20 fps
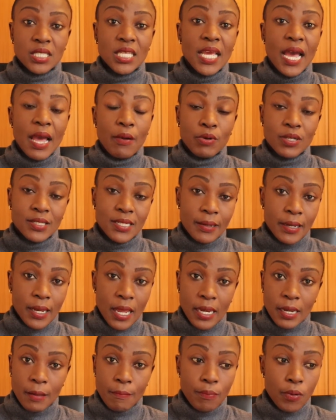See, I was
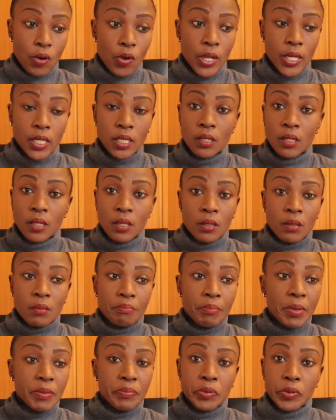unemployed,
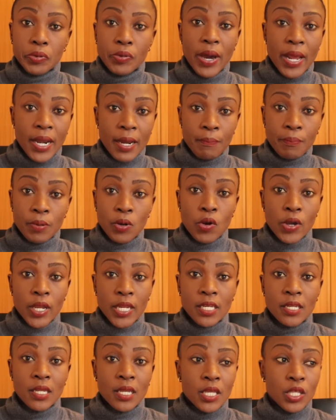maybe you are
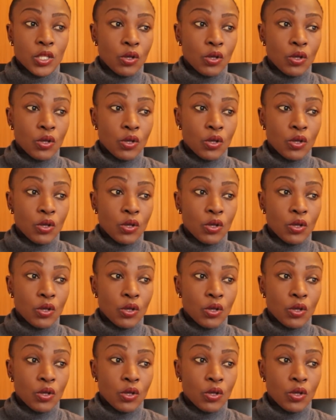employed,